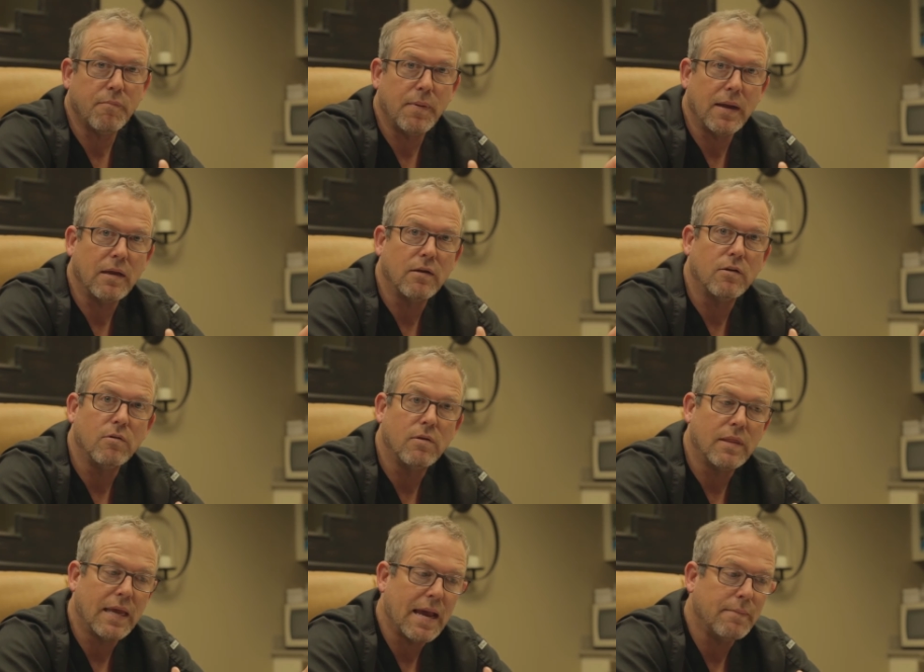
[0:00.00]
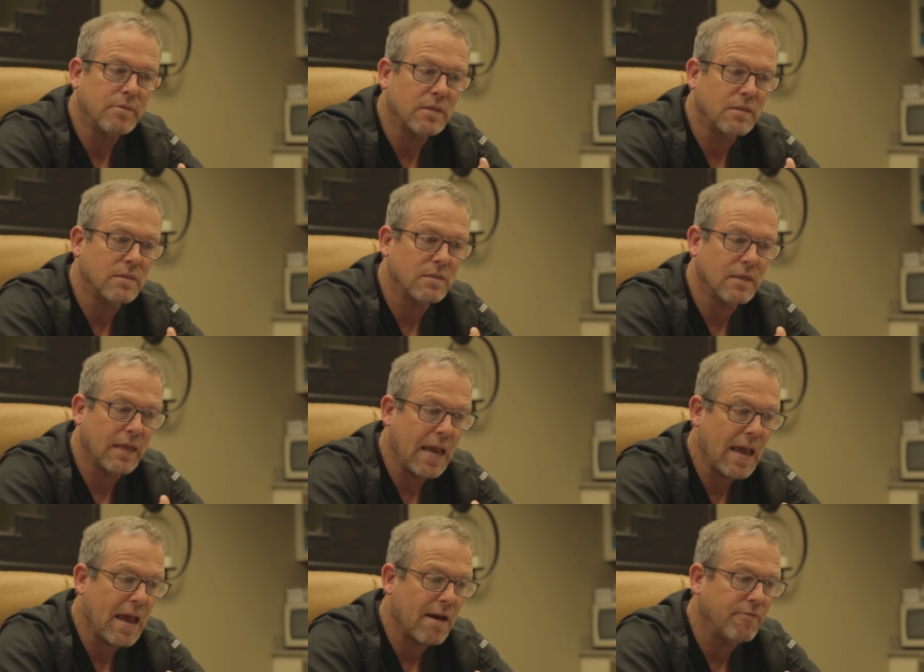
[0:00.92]
of pain due to the abscesses they
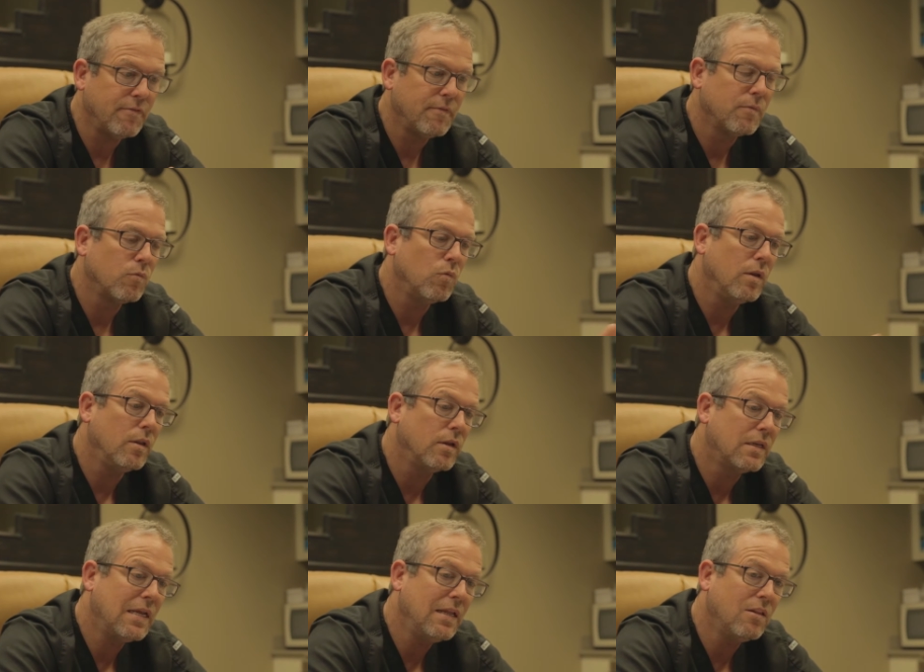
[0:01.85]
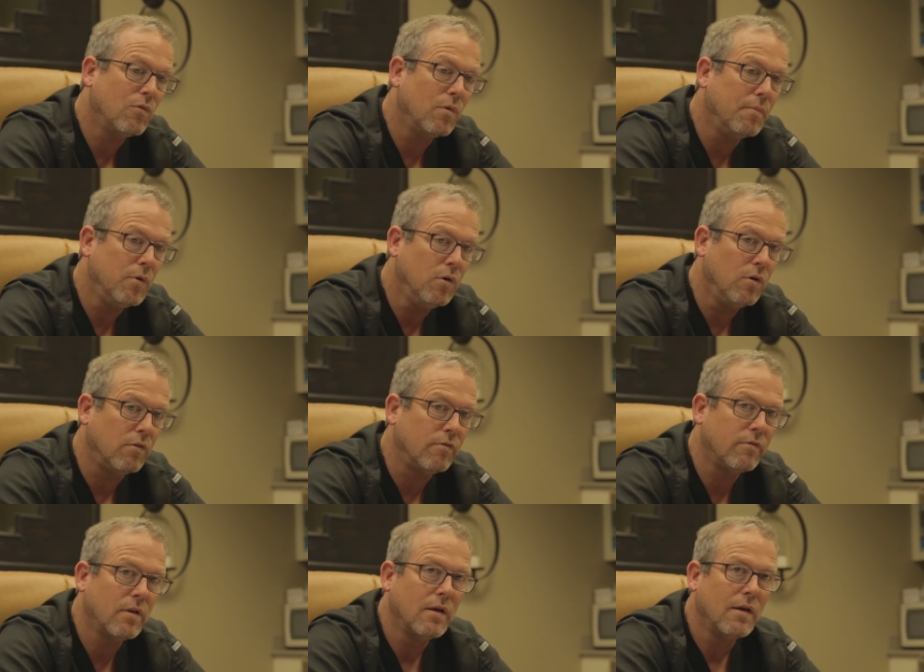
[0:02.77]
have. When the teeth are
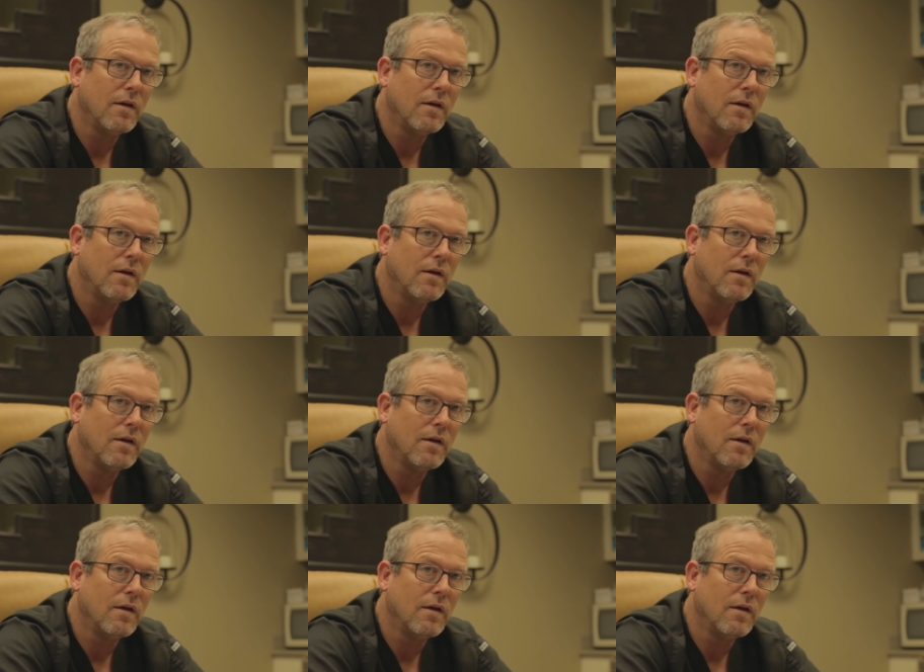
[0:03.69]
removed,